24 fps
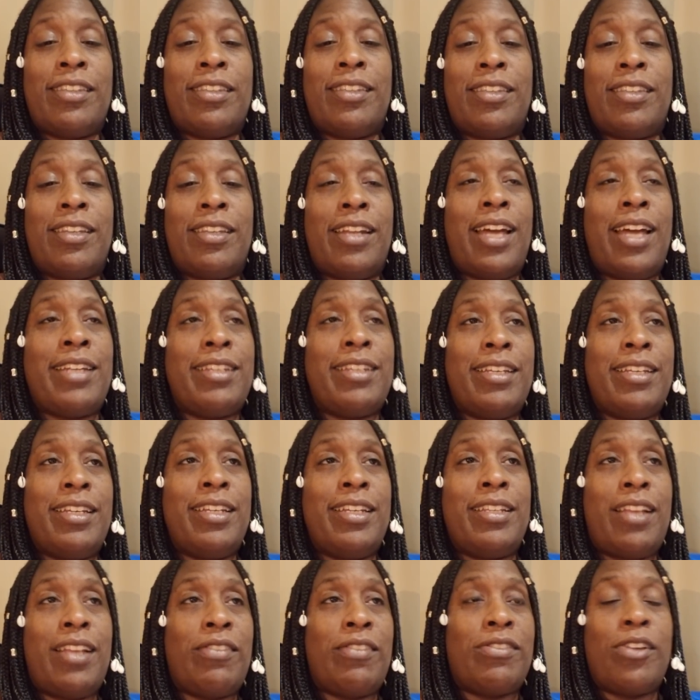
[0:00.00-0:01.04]
that I
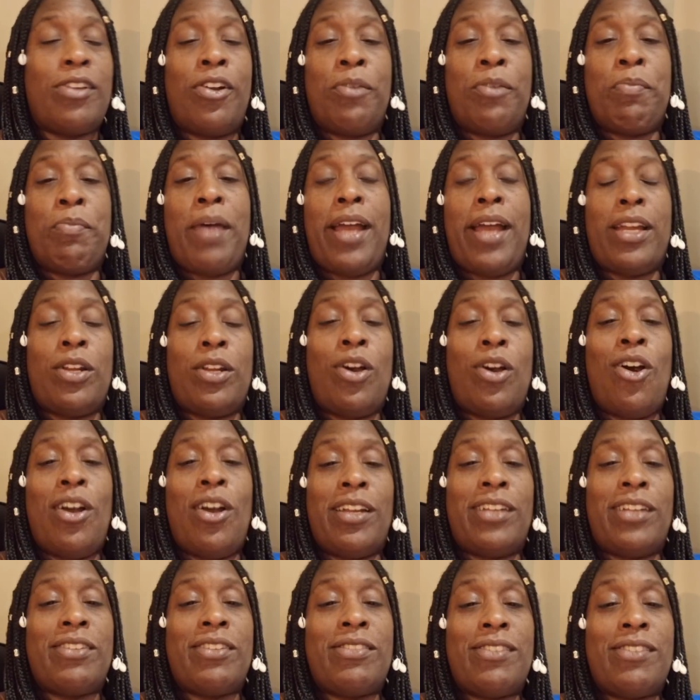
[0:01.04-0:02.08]
did that started back in
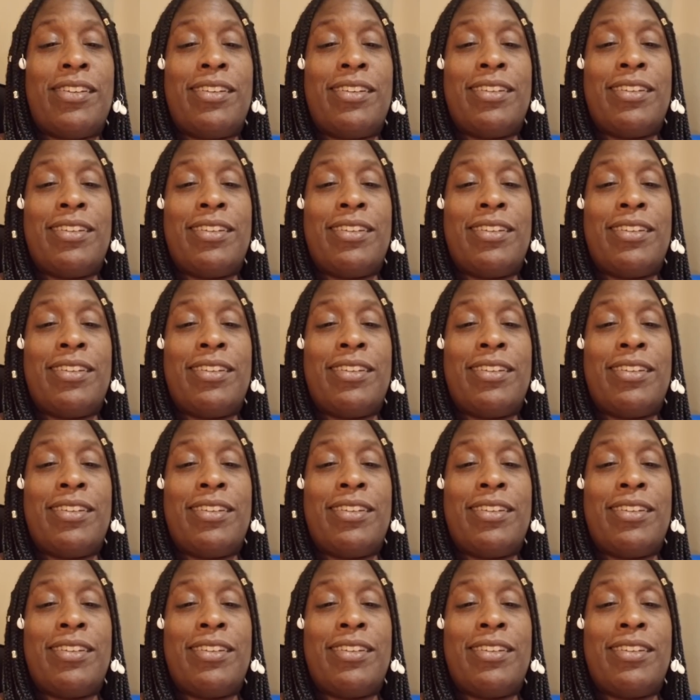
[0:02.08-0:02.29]
August.